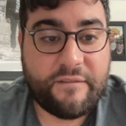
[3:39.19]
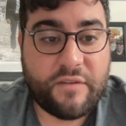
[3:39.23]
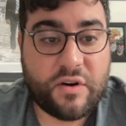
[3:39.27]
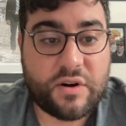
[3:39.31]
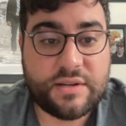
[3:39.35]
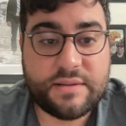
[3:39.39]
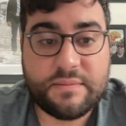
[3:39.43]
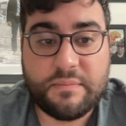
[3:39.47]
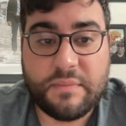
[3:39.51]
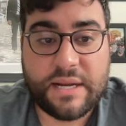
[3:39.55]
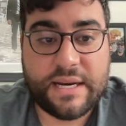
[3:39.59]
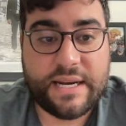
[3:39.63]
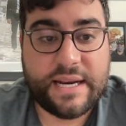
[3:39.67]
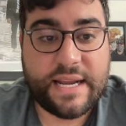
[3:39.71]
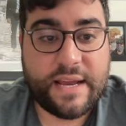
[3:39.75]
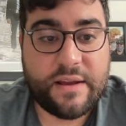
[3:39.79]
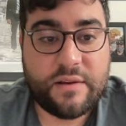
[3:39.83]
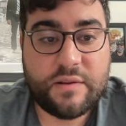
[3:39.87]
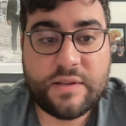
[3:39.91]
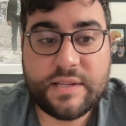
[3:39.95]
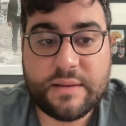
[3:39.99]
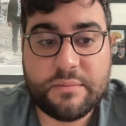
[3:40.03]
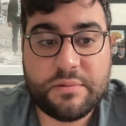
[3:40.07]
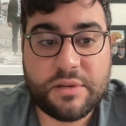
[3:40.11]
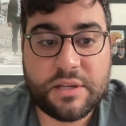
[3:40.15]
first Monday,
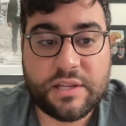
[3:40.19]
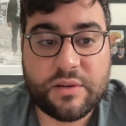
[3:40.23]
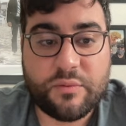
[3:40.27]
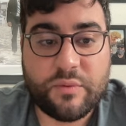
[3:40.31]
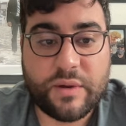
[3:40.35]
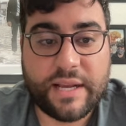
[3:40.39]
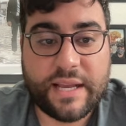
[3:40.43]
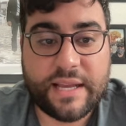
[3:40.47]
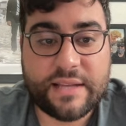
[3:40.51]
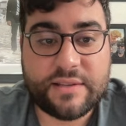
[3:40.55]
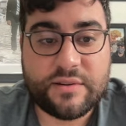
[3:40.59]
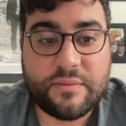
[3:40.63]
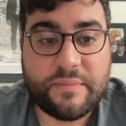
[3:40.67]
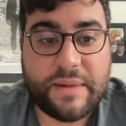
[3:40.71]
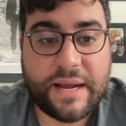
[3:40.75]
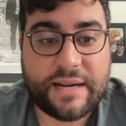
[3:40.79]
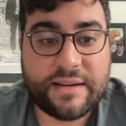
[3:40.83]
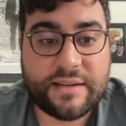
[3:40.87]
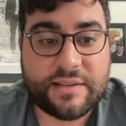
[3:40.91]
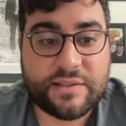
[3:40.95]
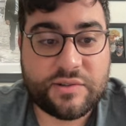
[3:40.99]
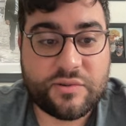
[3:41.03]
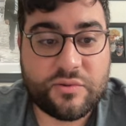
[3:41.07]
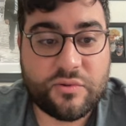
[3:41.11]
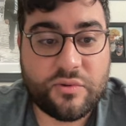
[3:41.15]
typically when kids are back
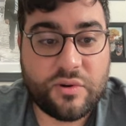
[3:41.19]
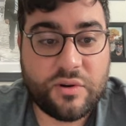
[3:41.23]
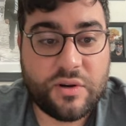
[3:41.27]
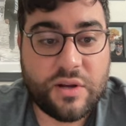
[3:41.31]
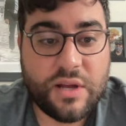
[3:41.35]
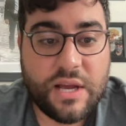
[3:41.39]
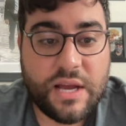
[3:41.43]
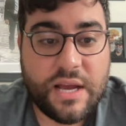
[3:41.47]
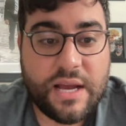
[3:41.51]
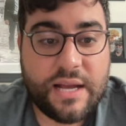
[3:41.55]
to school.